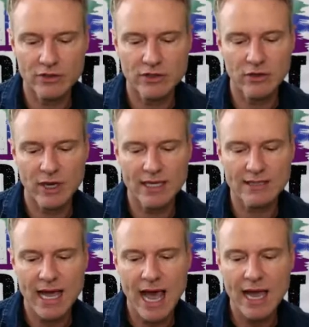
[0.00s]
So is
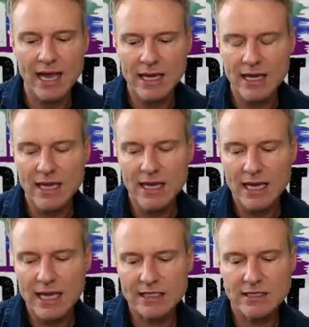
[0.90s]

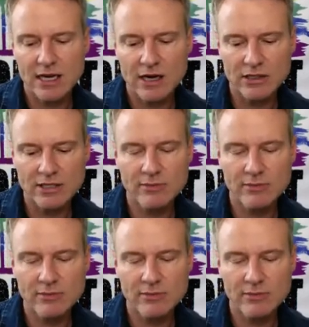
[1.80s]
there some